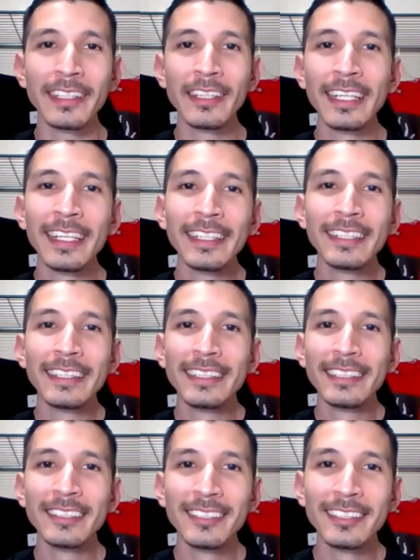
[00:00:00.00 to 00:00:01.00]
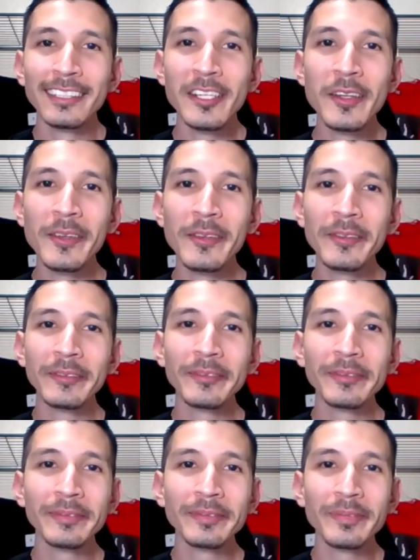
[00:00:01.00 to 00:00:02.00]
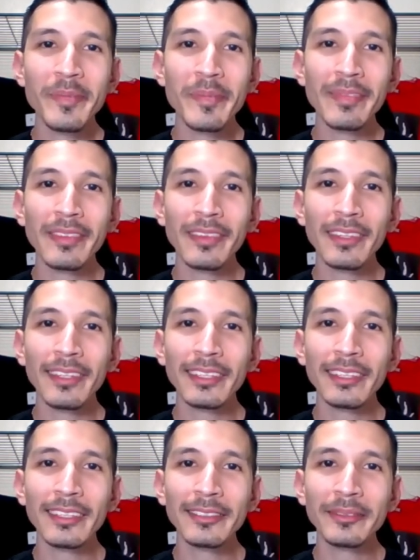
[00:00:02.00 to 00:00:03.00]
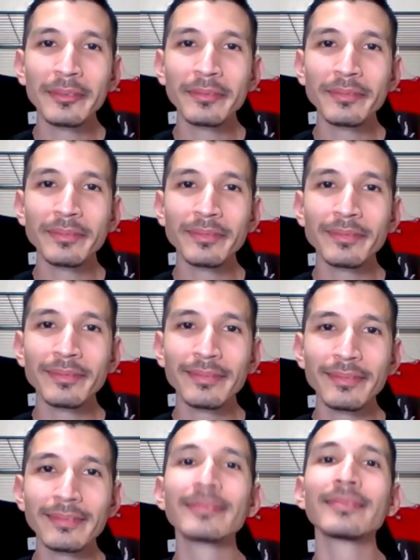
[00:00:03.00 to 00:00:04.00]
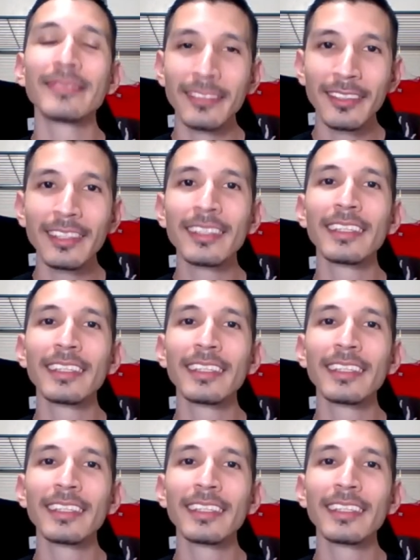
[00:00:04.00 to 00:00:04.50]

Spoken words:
[no speech]